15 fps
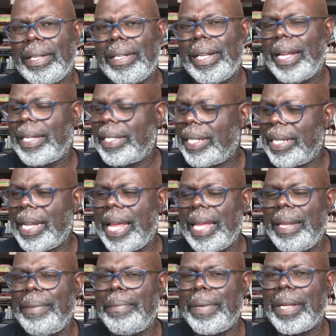
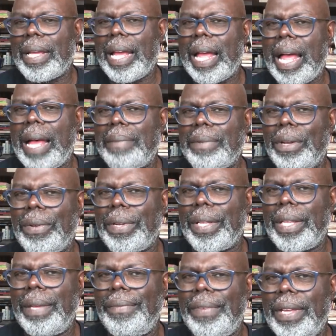but I'm going to
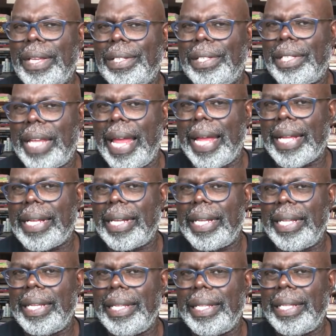give you
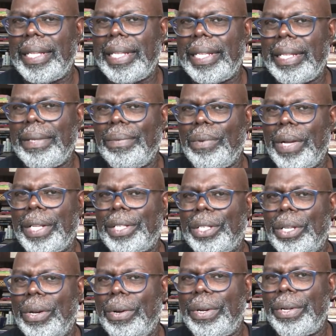exactly what's
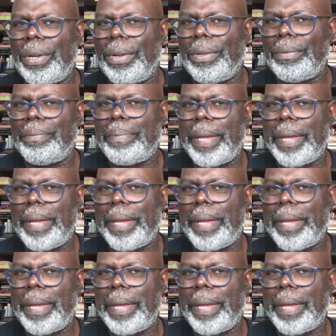going on.